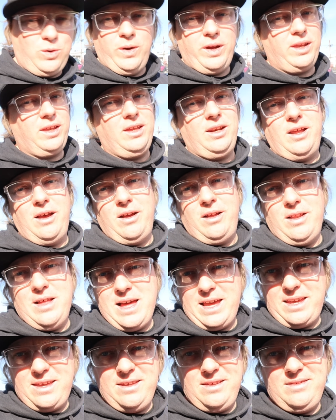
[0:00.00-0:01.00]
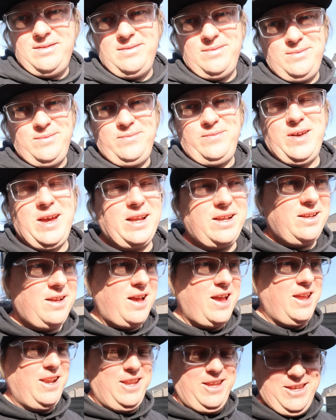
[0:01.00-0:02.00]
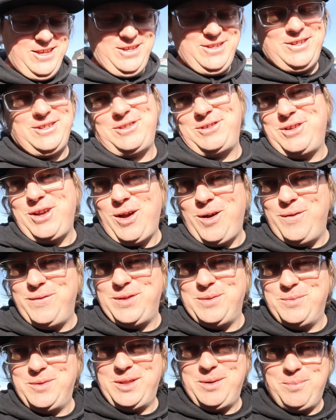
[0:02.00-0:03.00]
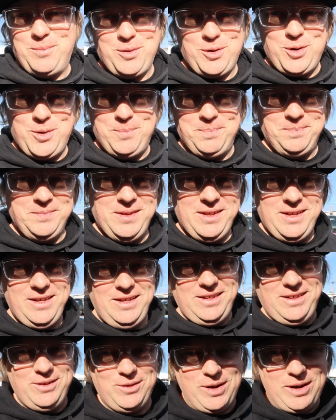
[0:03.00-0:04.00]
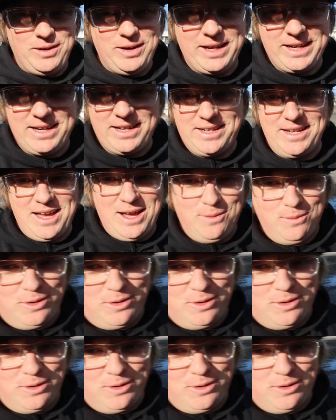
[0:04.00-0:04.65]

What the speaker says: quick, you know, like, fuck, I only just go over them with a broom, well, like a car